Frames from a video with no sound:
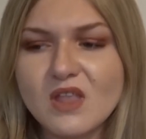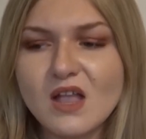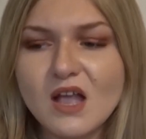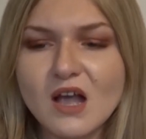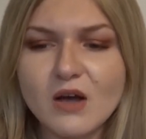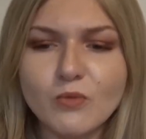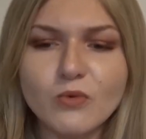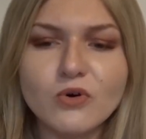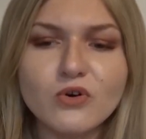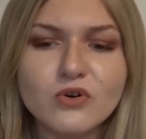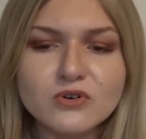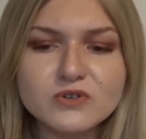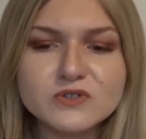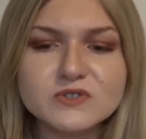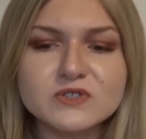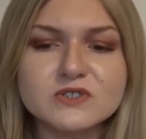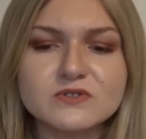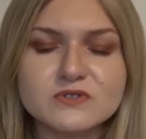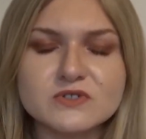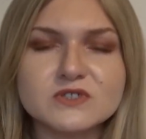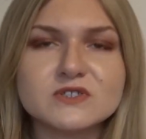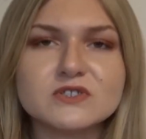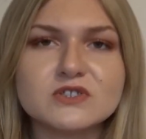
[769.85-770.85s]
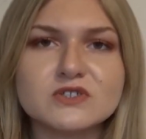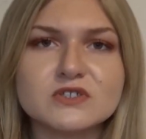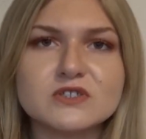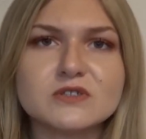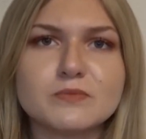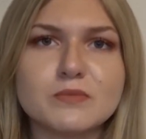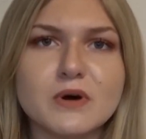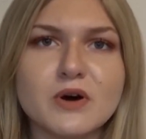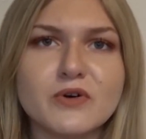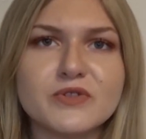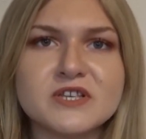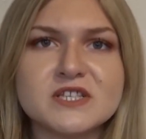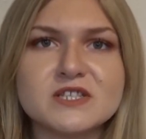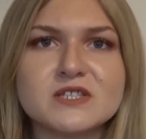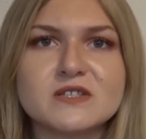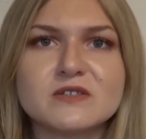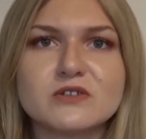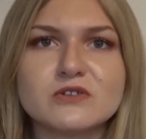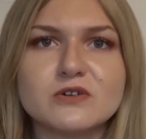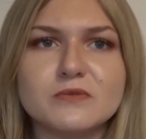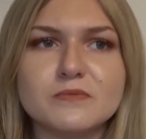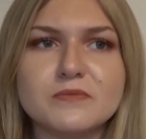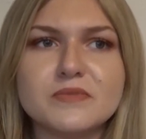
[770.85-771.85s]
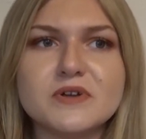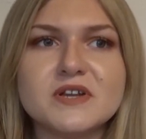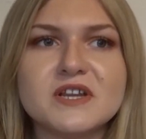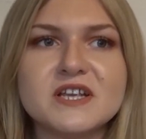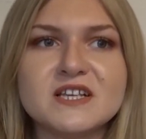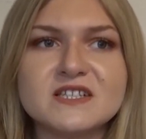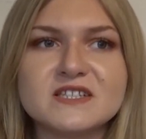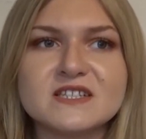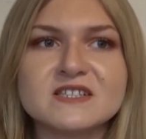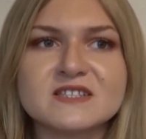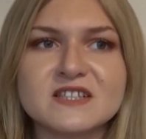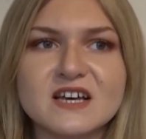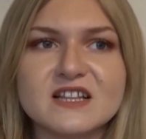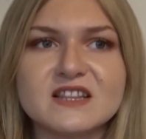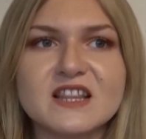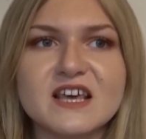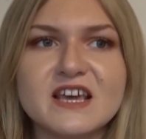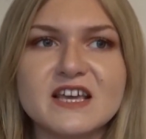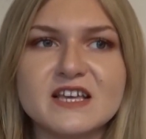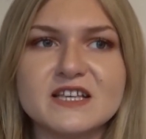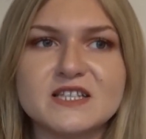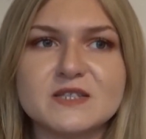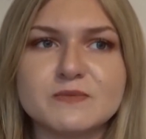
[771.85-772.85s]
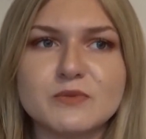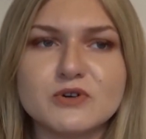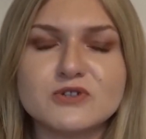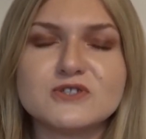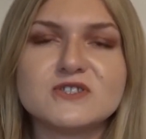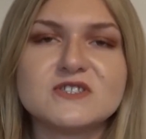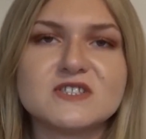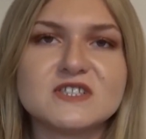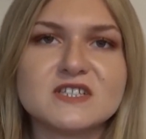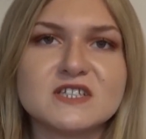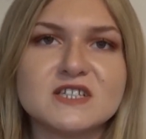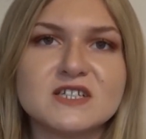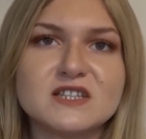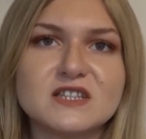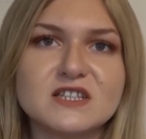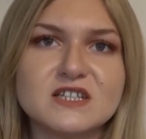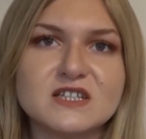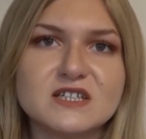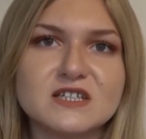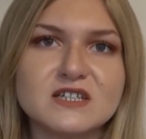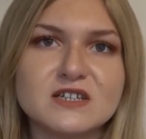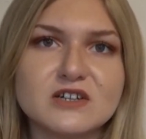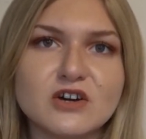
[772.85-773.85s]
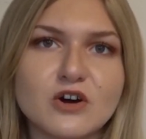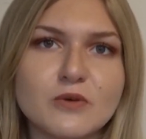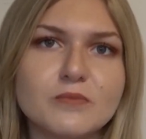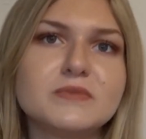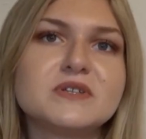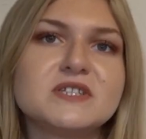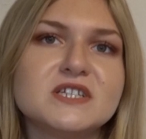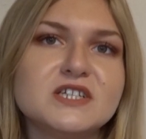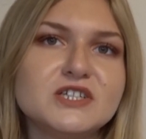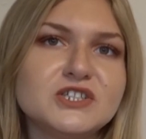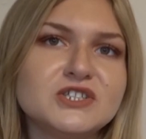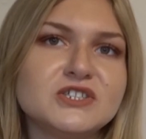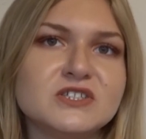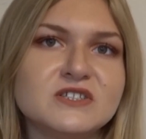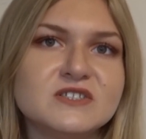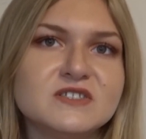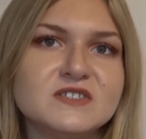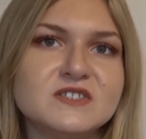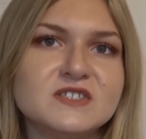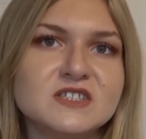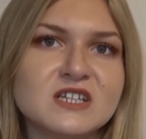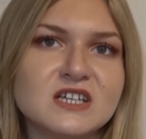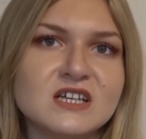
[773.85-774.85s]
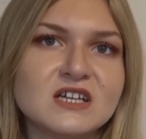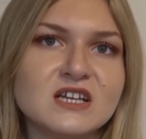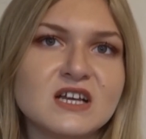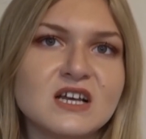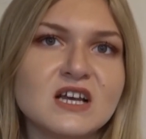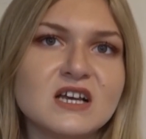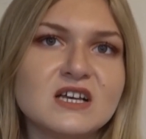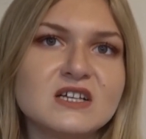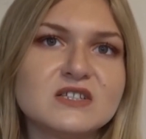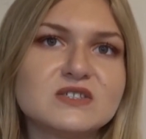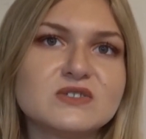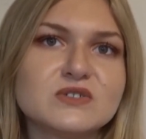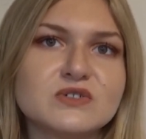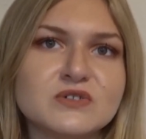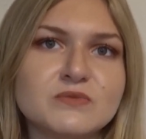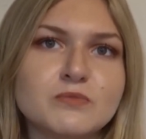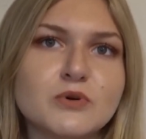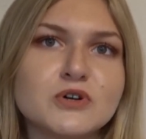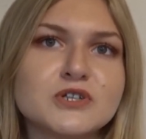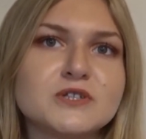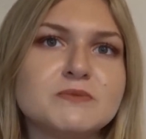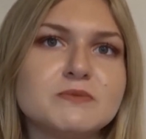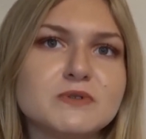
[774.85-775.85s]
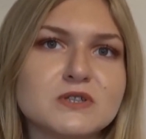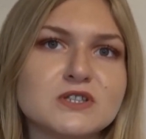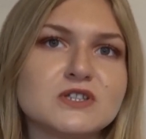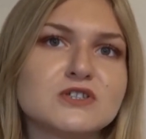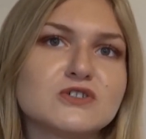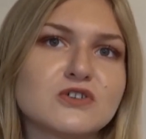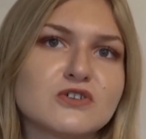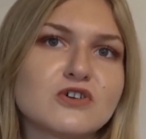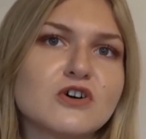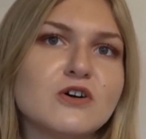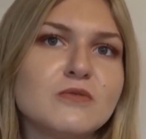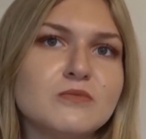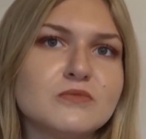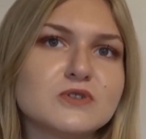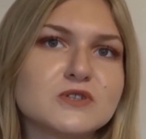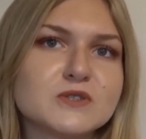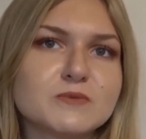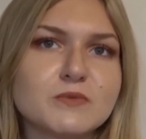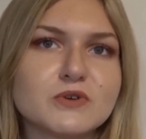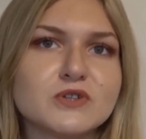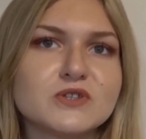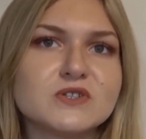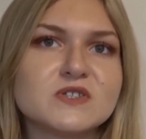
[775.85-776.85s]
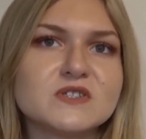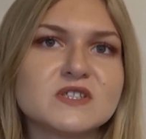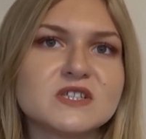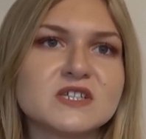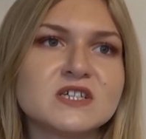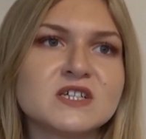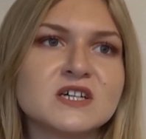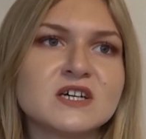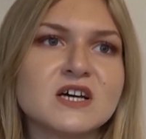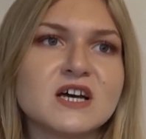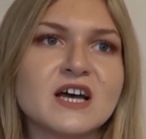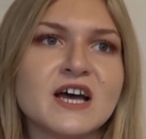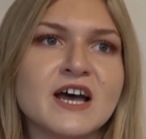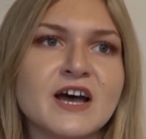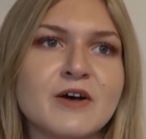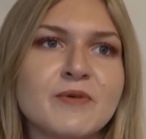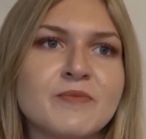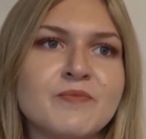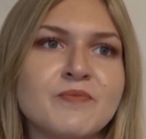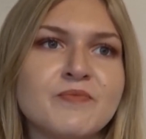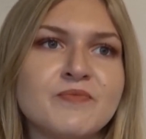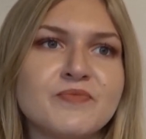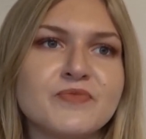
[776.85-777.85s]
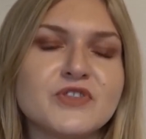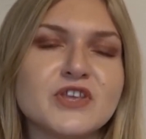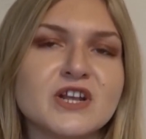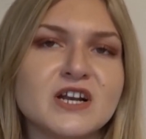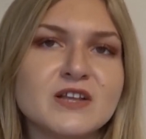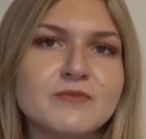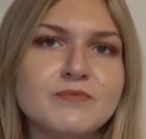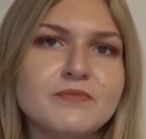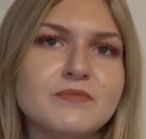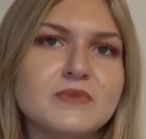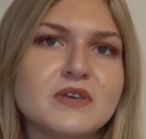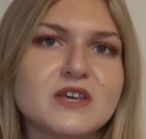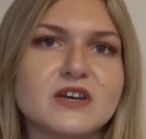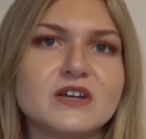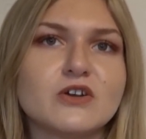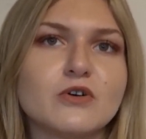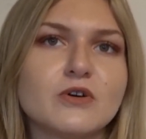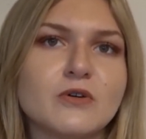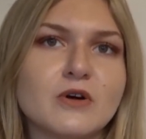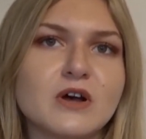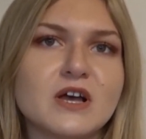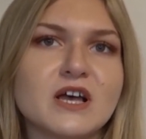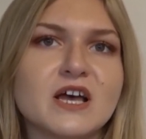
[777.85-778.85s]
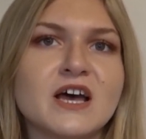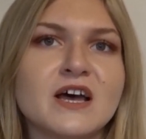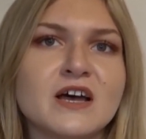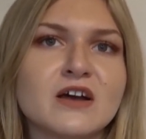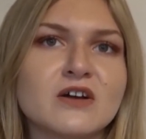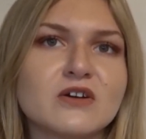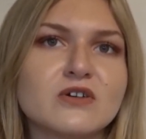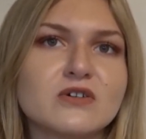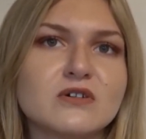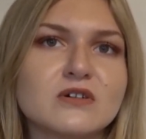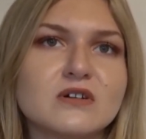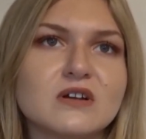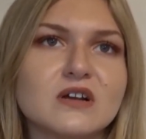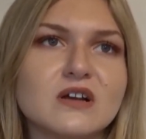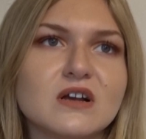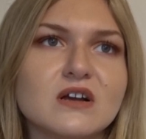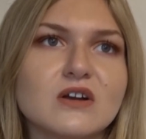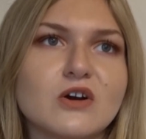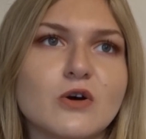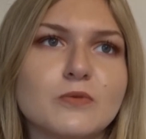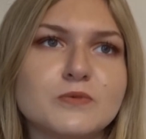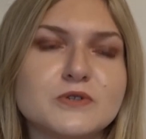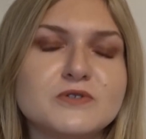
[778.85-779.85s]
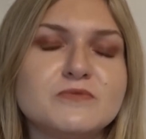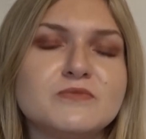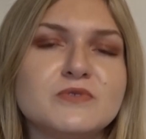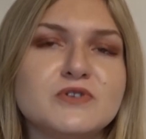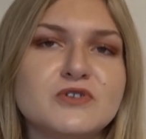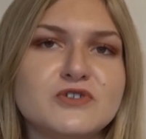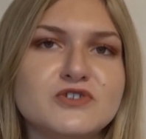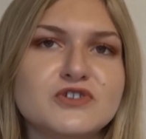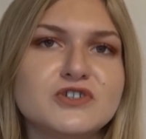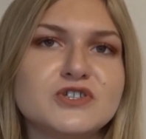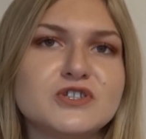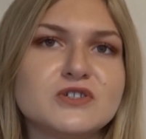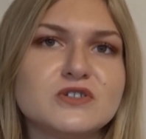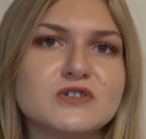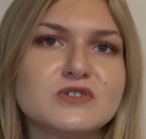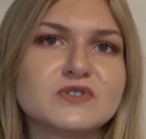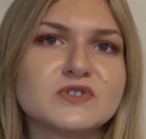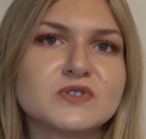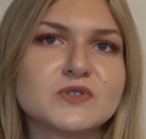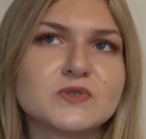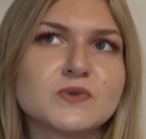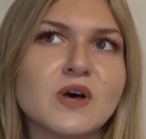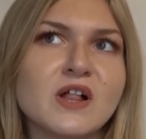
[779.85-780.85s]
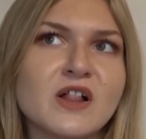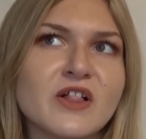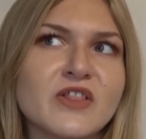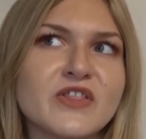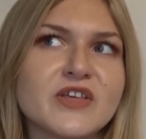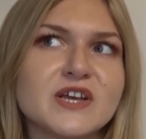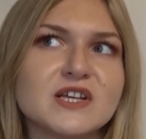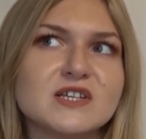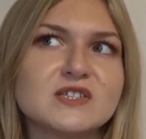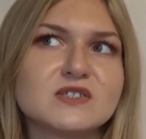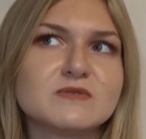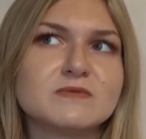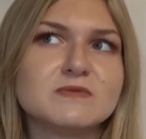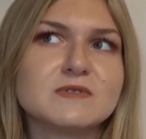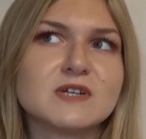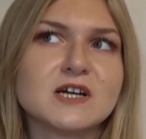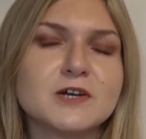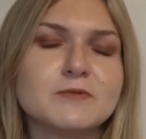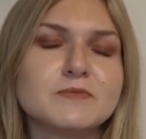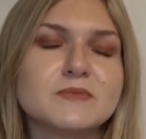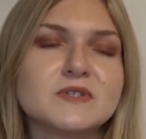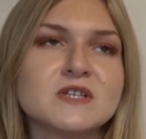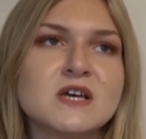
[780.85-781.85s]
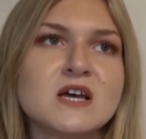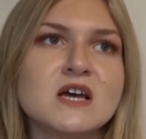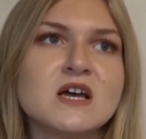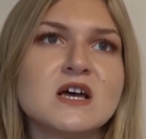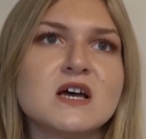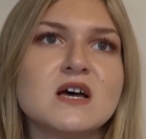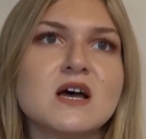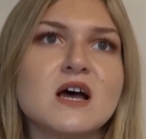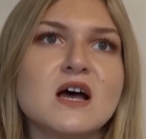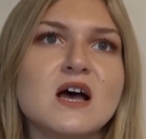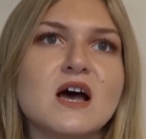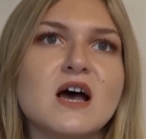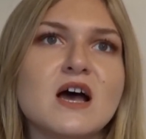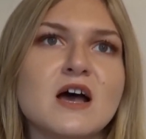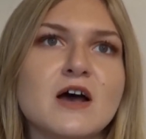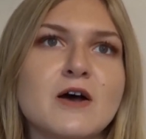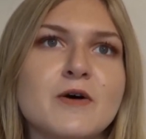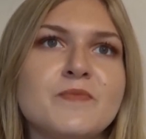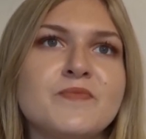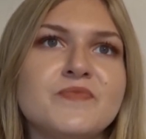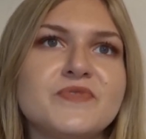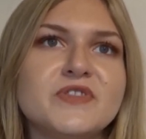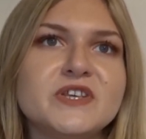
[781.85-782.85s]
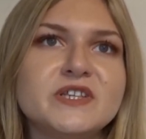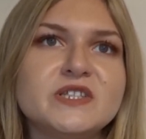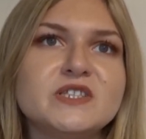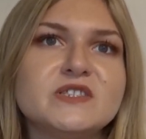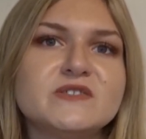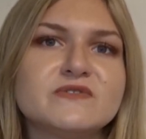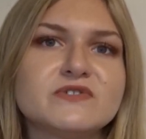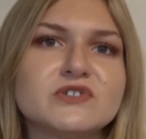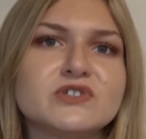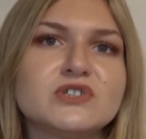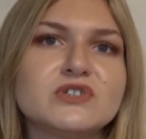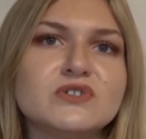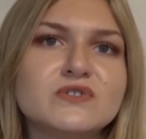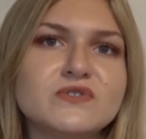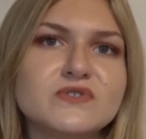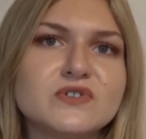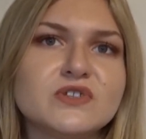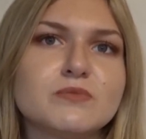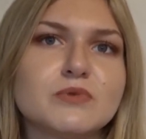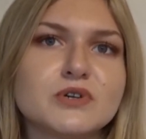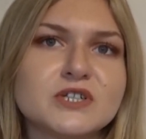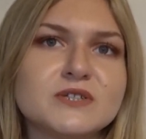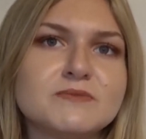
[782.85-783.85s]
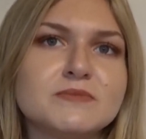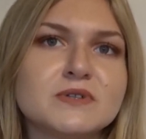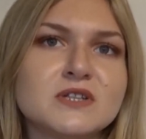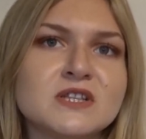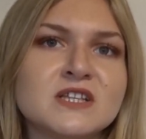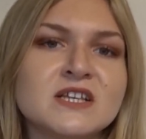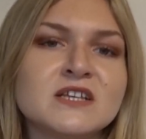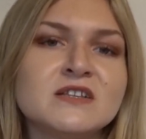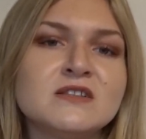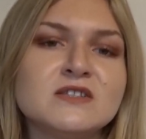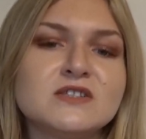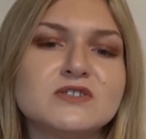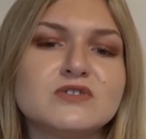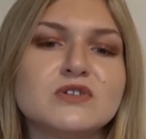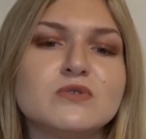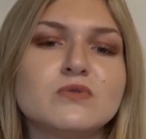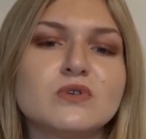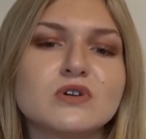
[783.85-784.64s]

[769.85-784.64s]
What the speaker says: And what also is good about these companies is that they sponsor the competitions. So bodybuilding.com will sponsor the Olympia, and Optimum Nutrition does as well, I think, sometimes. This is very good for the bodybuilding industry.